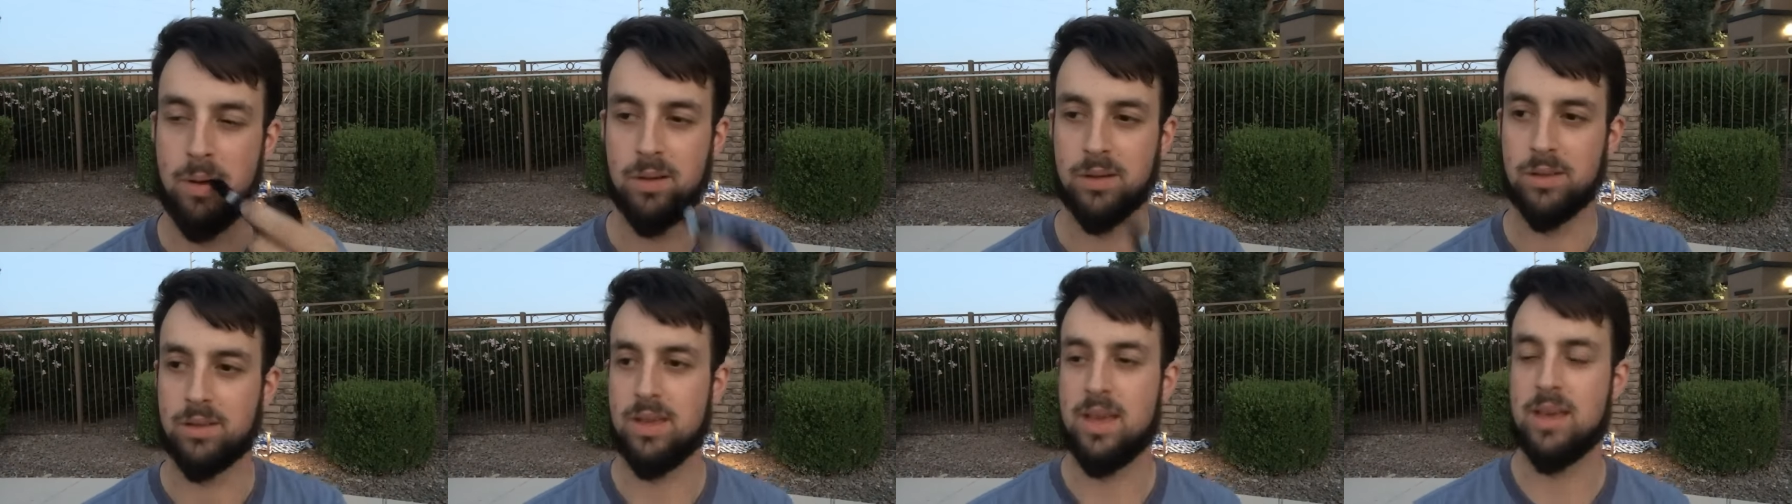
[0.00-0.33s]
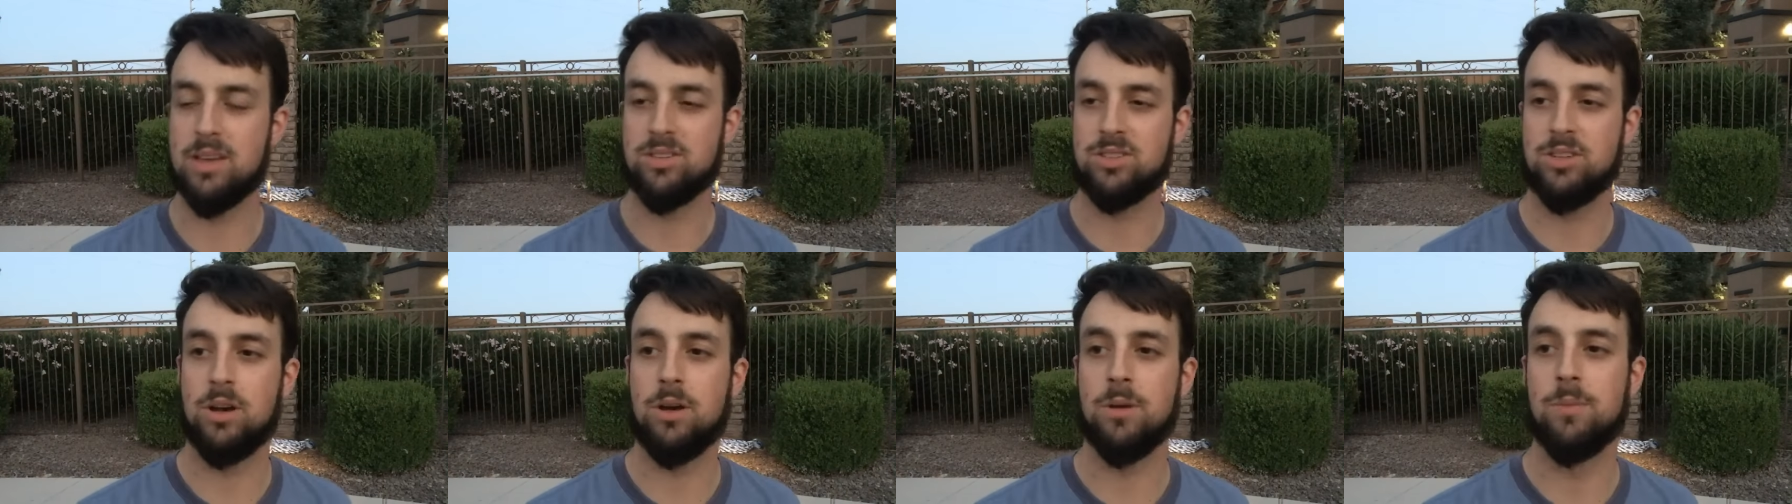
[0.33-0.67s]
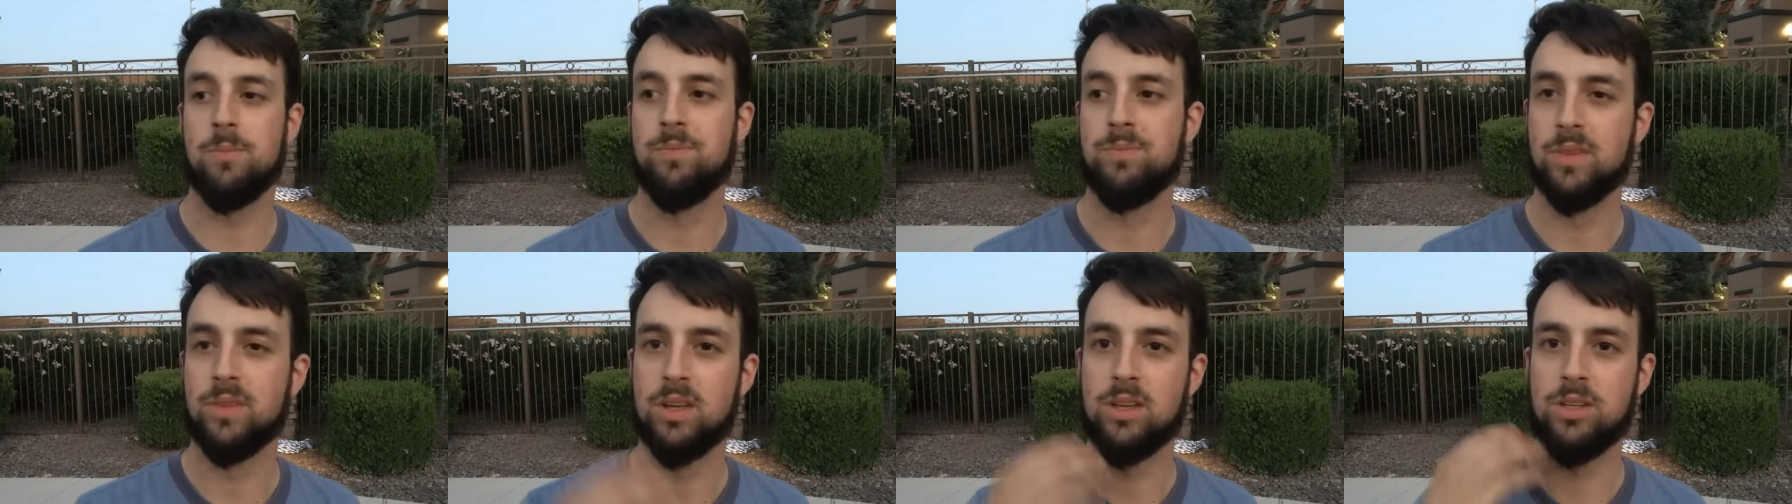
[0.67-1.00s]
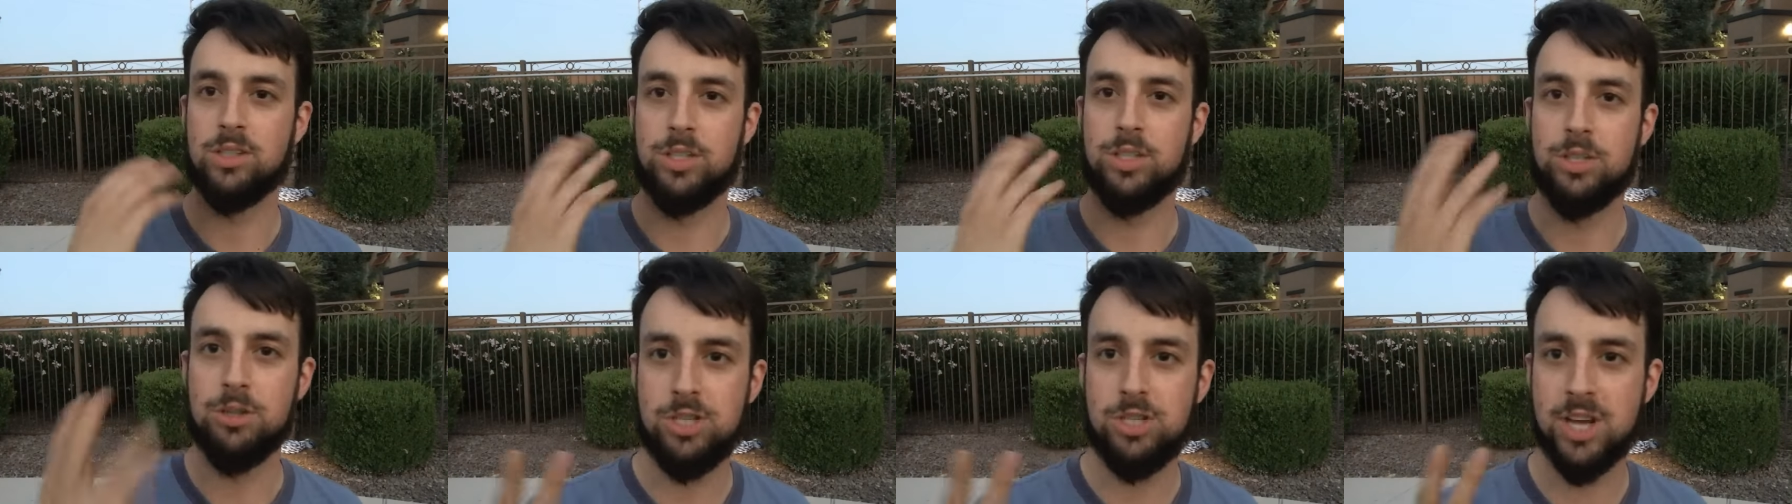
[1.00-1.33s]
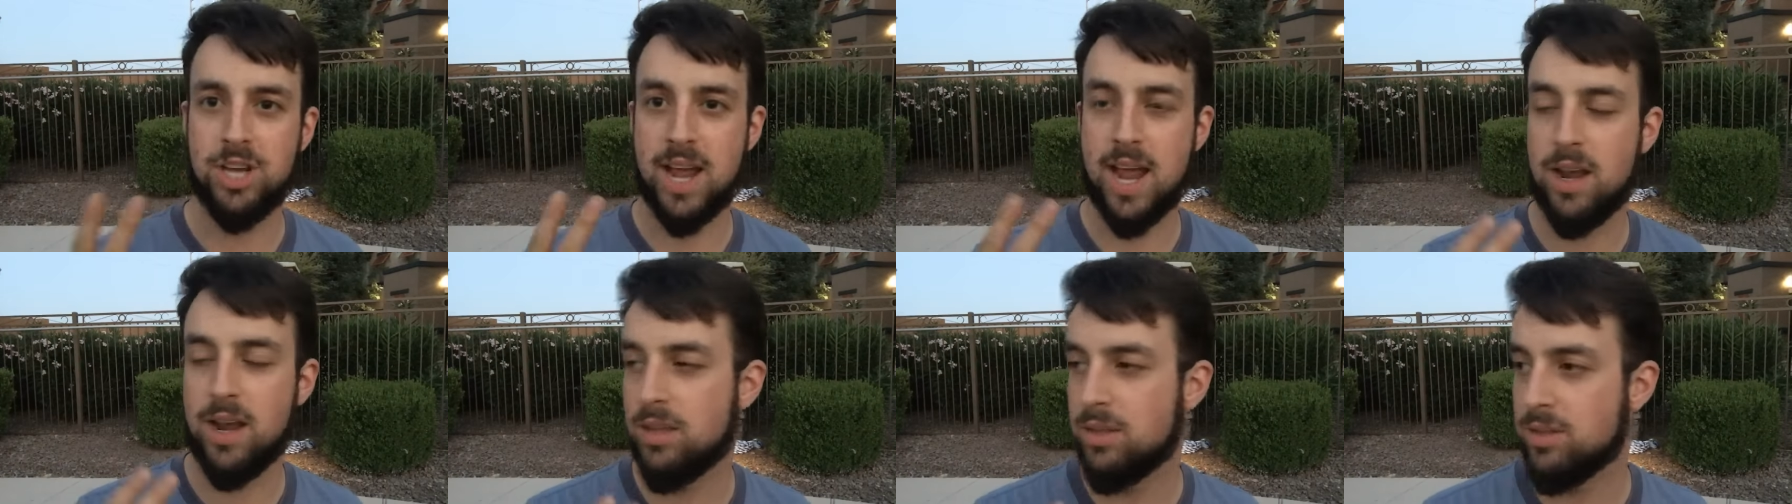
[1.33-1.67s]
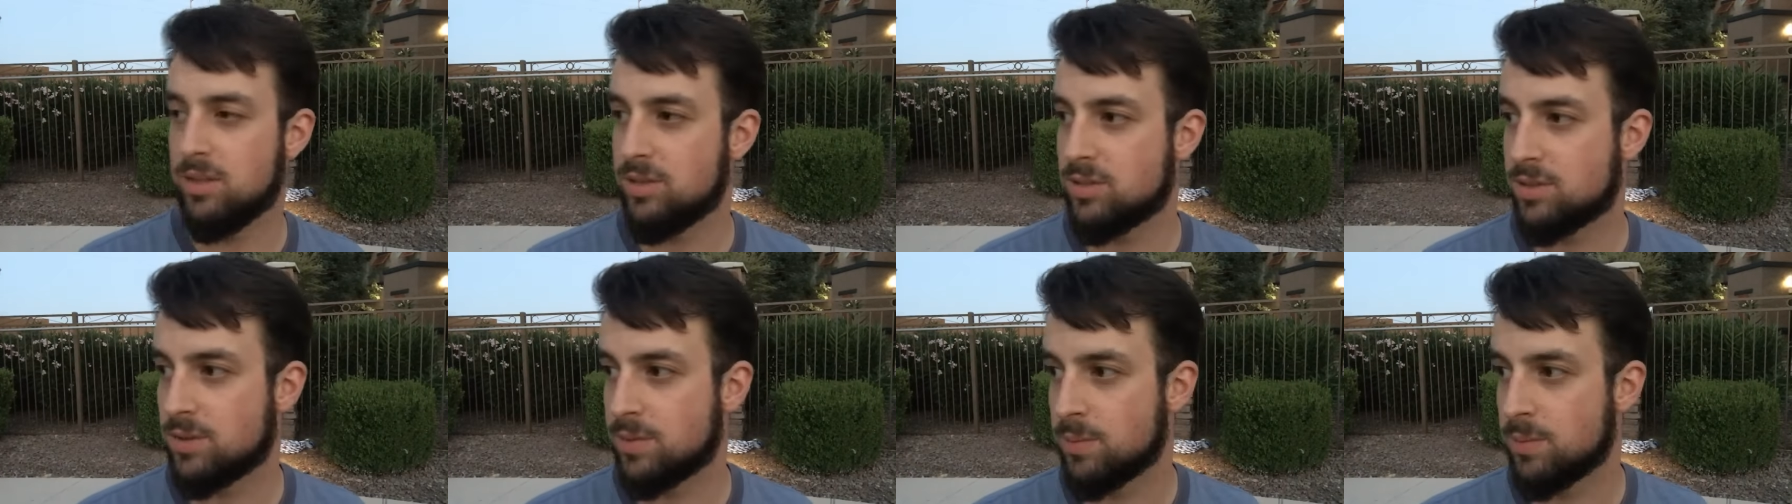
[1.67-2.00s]
Yeah, so two
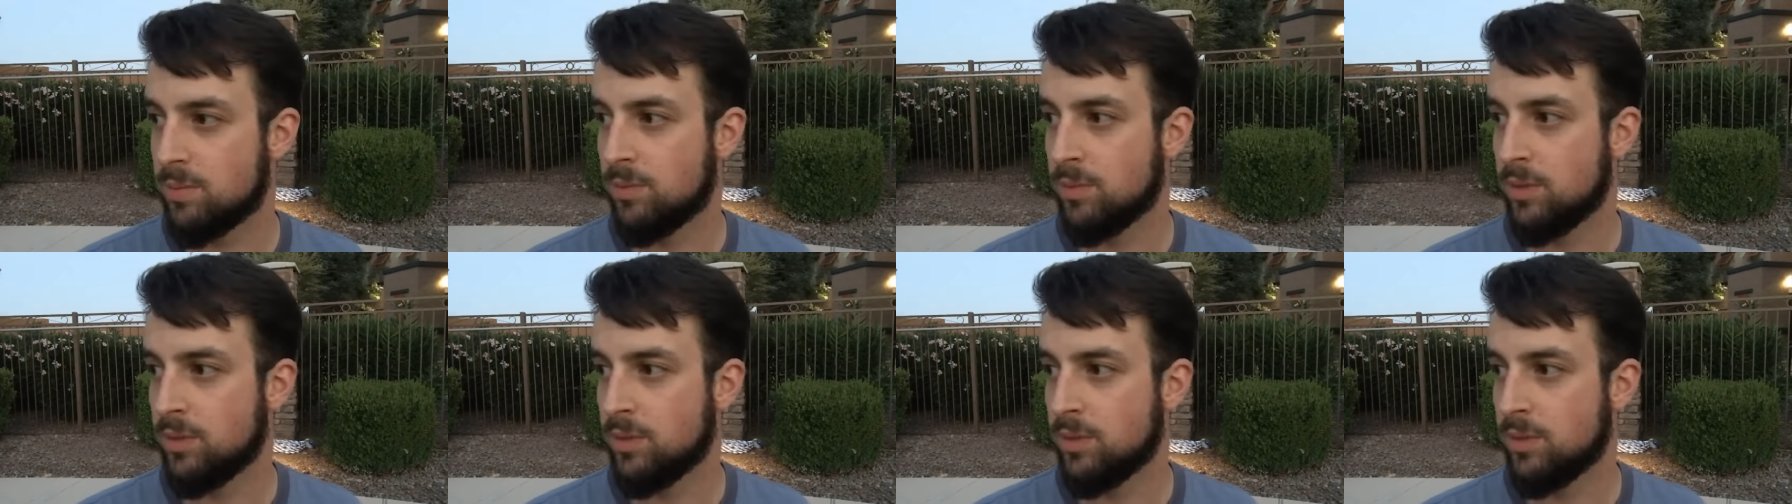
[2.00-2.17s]
channels